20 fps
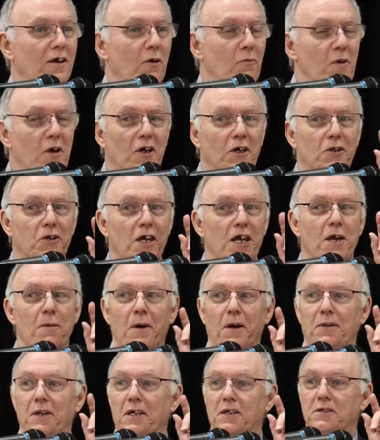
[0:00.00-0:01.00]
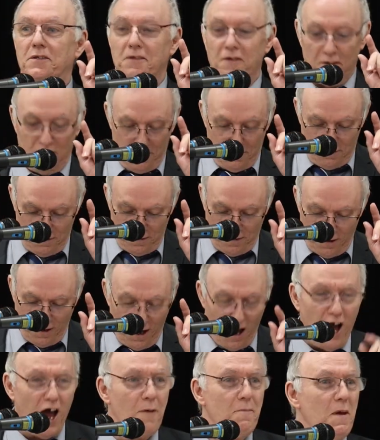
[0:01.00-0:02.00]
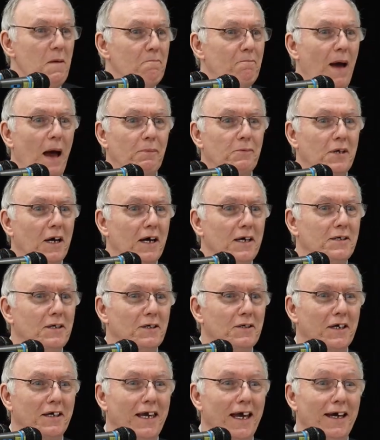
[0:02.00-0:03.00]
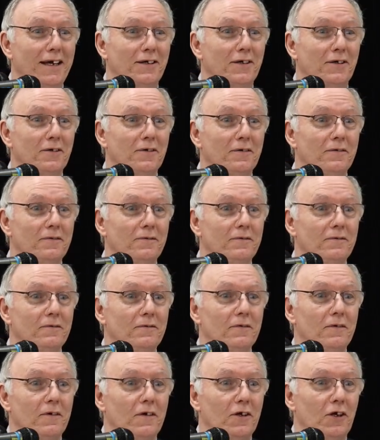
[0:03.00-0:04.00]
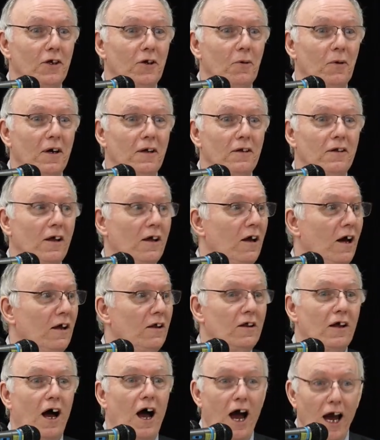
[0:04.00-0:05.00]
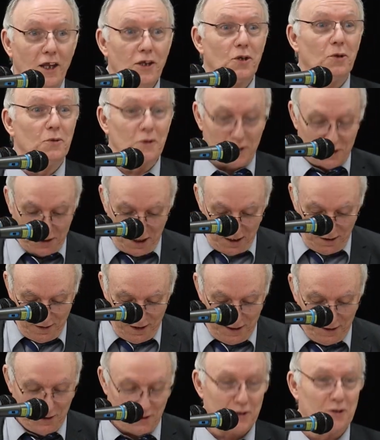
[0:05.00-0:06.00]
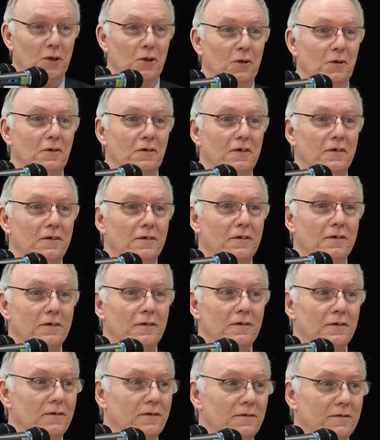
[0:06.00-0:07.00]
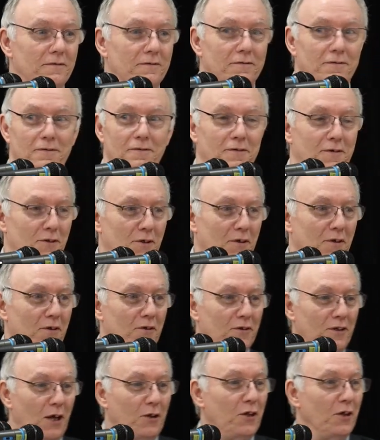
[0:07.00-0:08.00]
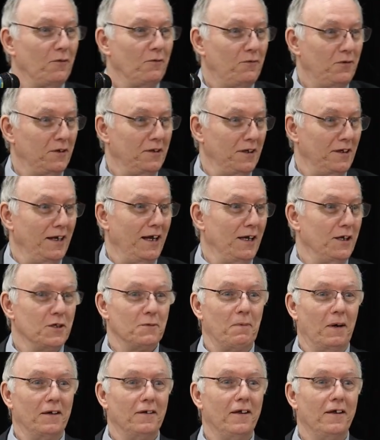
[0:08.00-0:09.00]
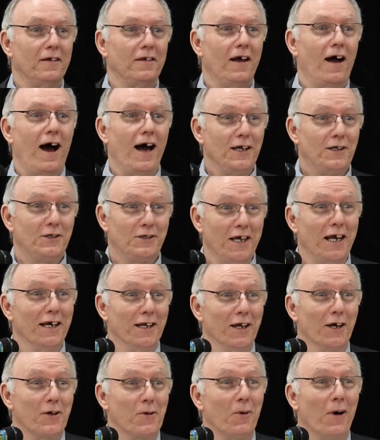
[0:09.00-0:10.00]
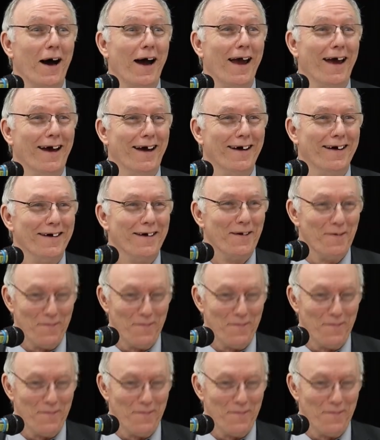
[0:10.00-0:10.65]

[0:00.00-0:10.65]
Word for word: We've got to think about this. I've been baptized as a kid. You know what? I taught Sunday school. Nothing for the ladies, but I sing in a choir.